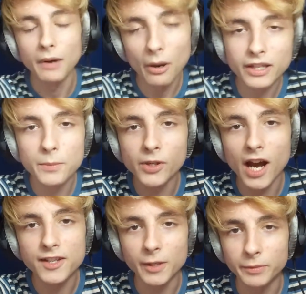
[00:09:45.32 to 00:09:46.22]
But I'll keep you
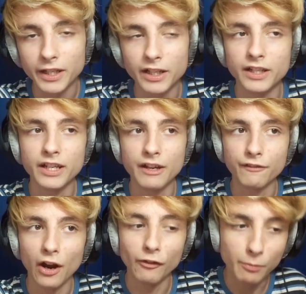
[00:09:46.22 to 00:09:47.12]
guys updated
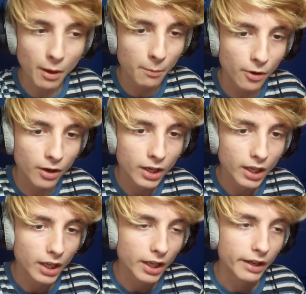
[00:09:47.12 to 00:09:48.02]
if I remember.
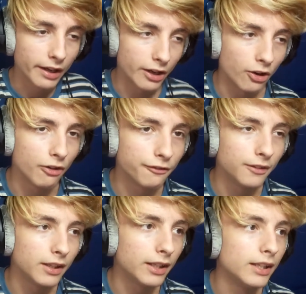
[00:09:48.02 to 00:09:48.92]
And
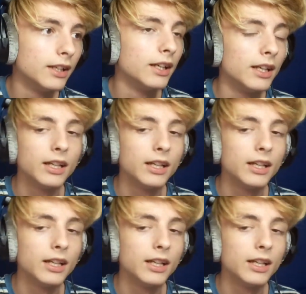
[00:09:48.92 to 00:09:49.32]
hopefully,